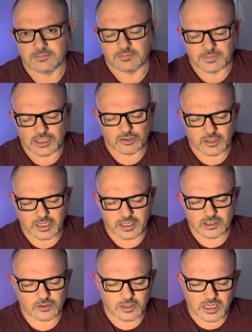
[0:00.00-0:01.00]
make sure I get
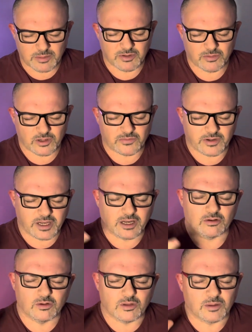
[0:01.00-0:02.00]
this all out before I forget
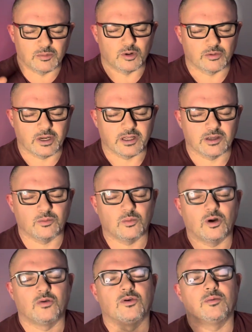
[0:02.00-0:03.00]
it all. I'm already in
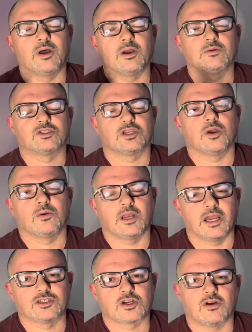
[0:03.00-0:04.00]
waffle mode, so
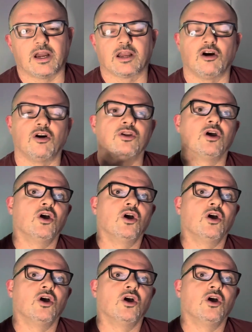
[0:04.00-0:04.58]
let's crack on.